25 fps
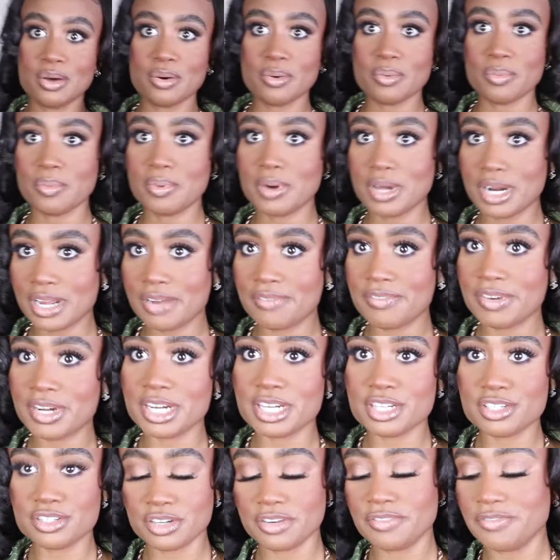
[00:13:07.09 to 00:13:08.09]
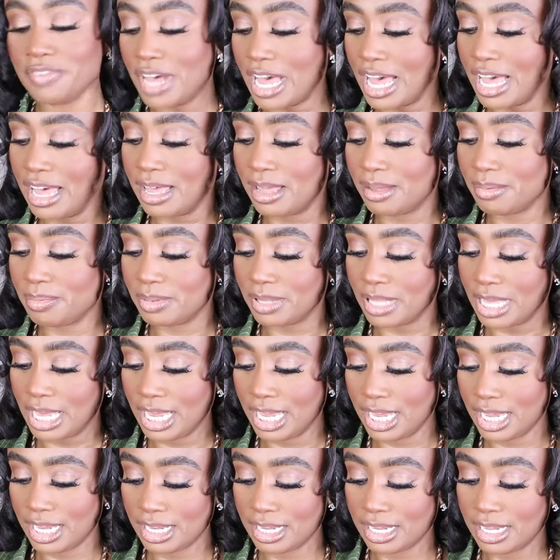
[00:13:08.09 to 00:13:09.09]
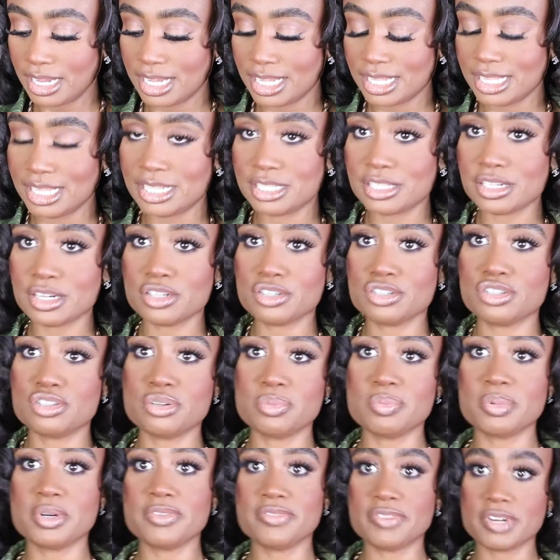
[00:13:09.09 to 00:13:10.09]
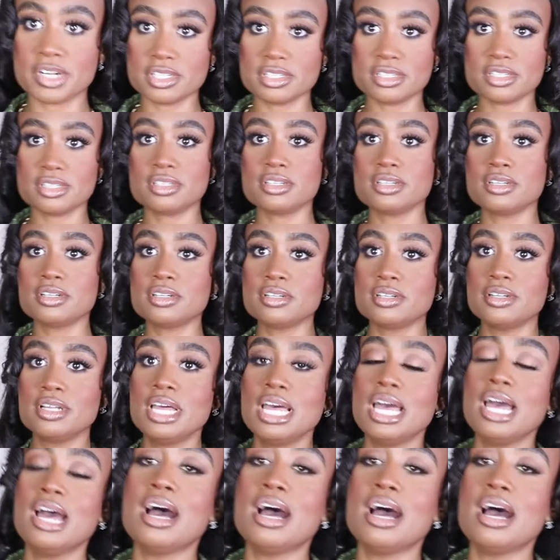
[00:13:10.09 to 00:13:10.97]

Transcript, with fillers: whatever is your vibe, like these are super versatile.